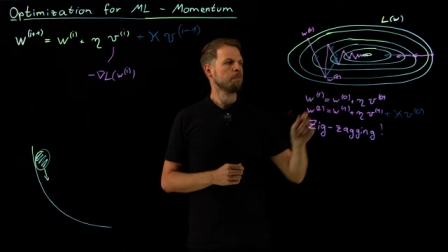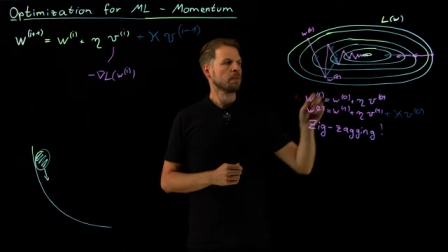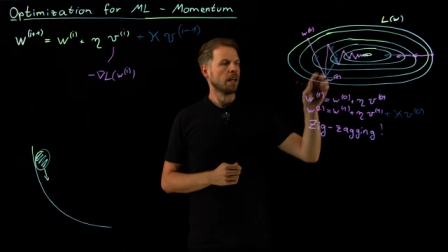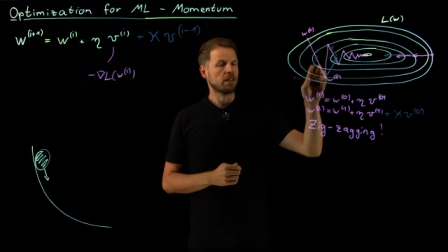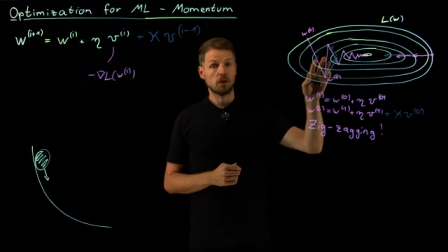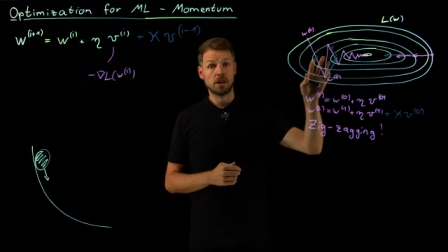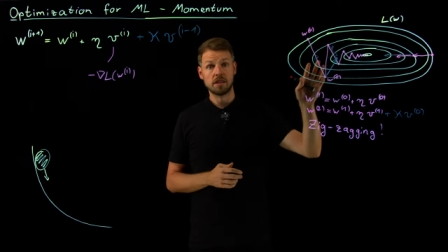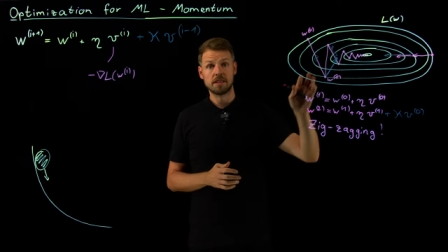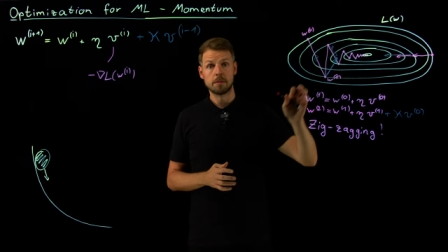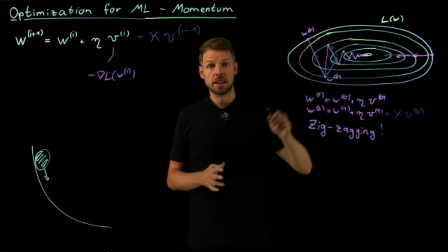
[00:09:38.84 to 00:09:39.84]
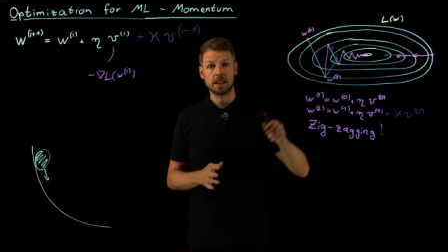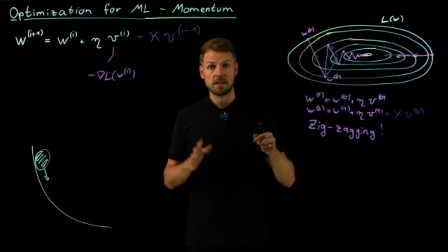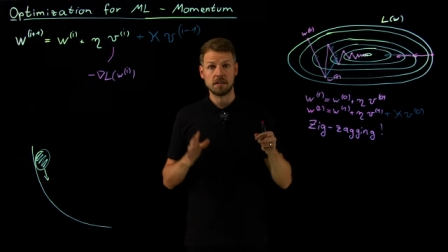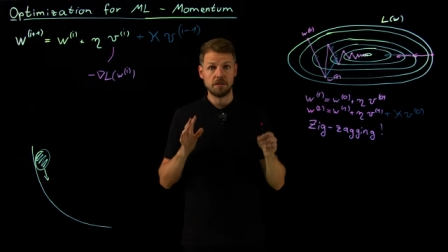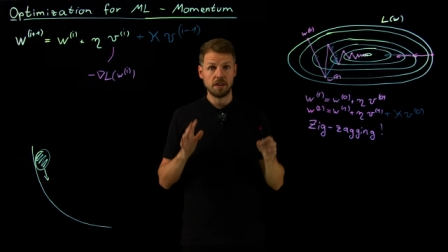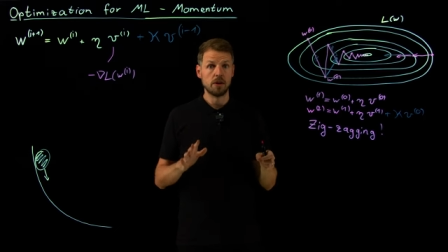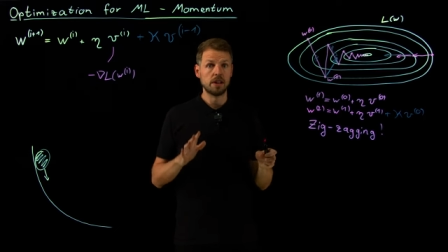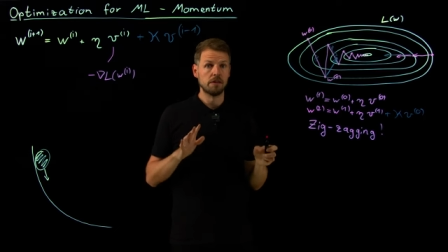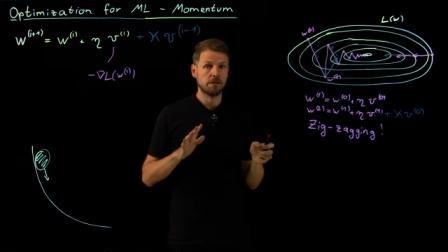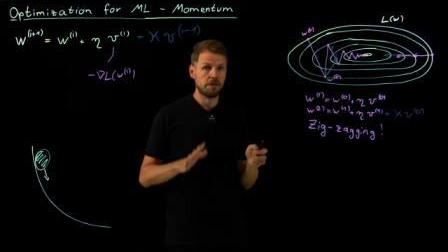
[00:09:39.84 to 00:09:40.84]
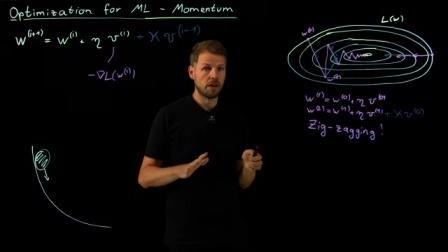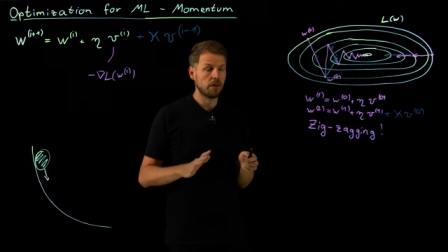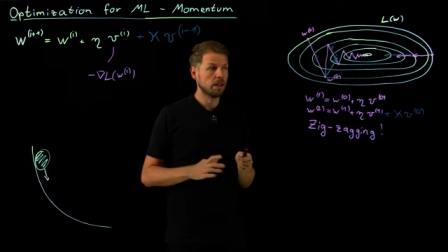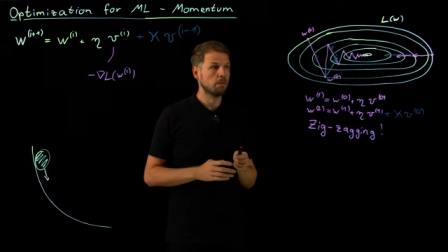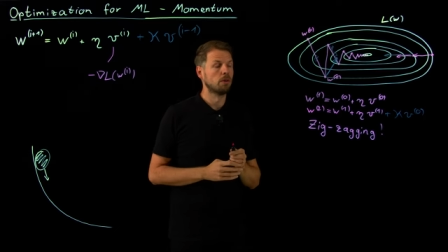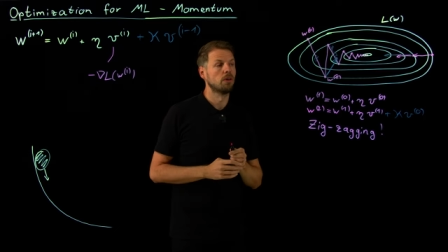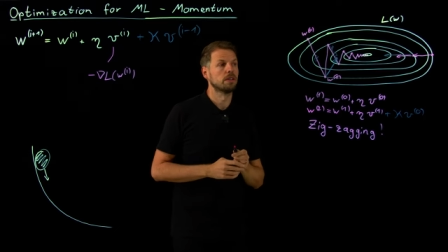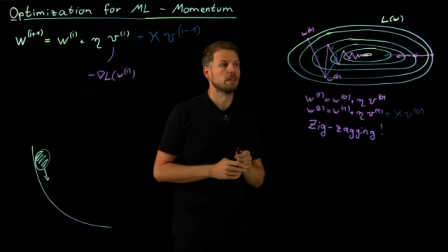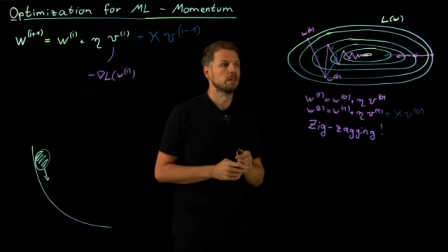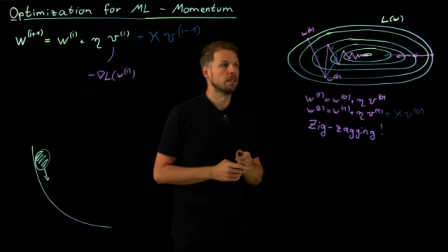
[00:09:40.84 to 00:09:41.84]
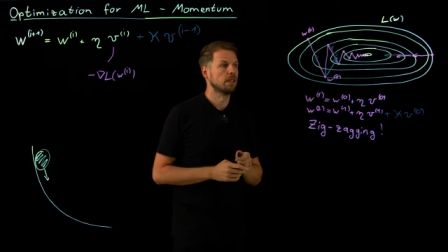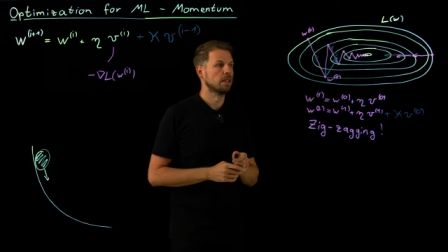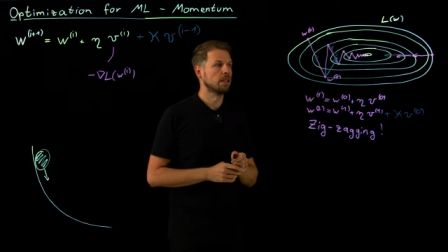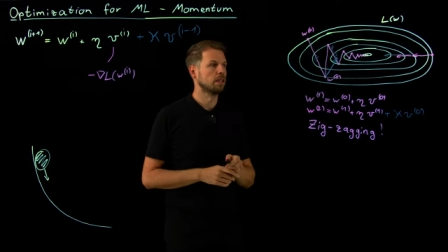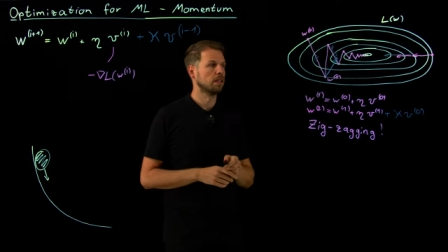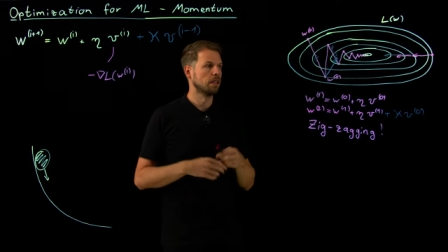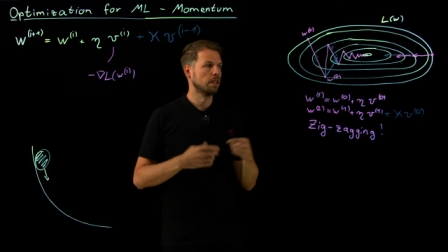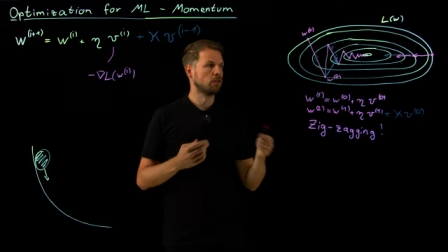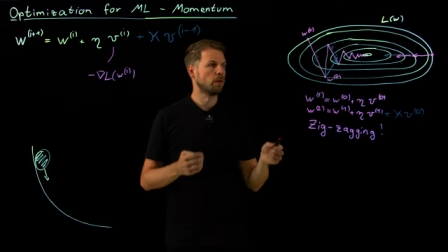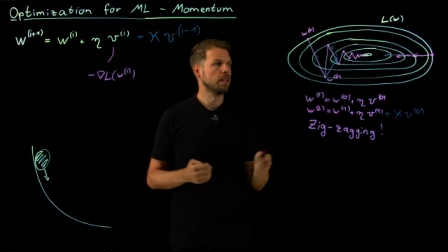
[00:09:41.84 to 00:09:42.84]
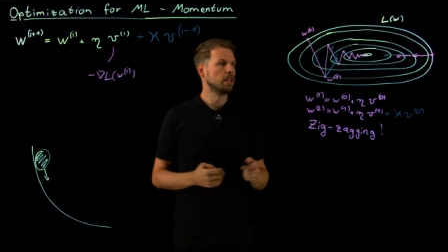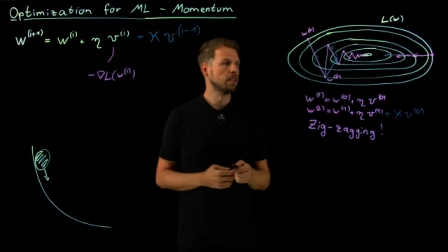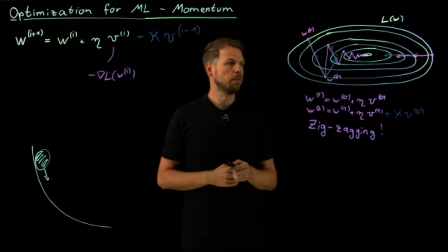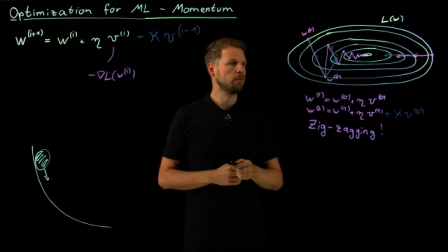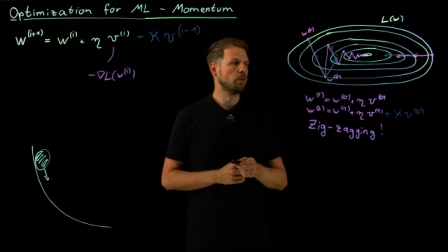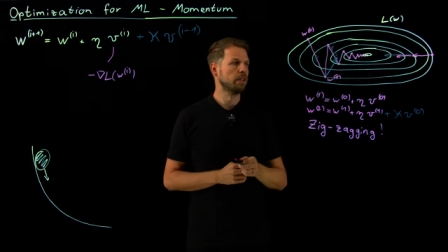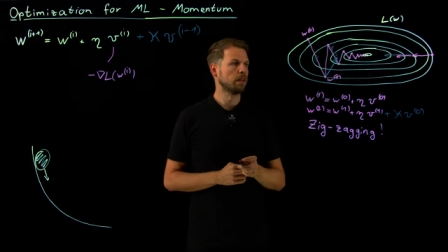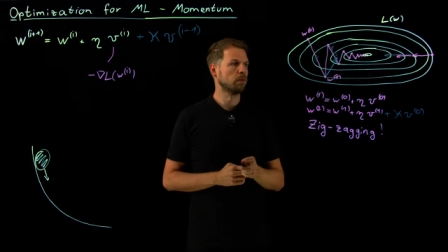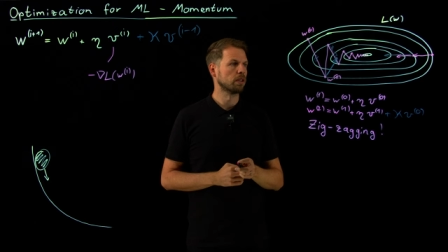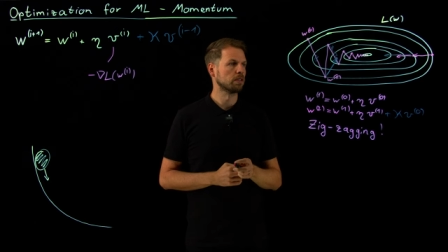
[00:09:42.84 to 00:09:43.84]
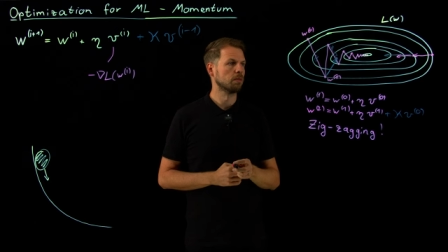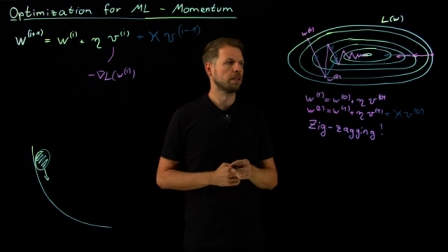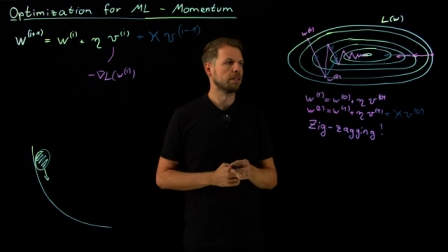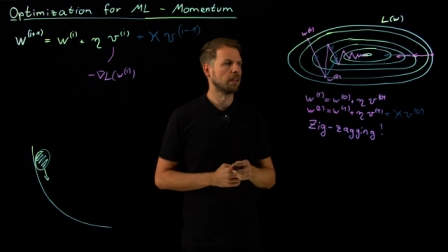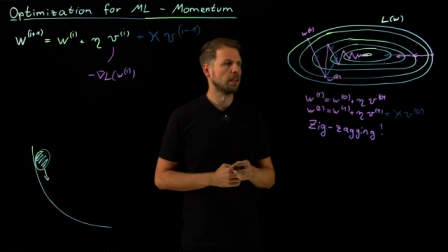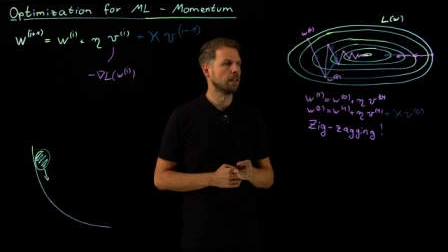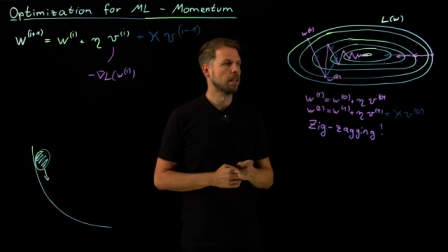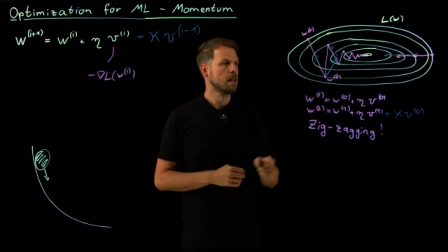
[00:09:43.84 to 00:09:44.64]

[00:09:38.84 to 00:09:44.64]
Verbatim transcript: And so this is something that is very, very important in, in training deep neural networks in particular,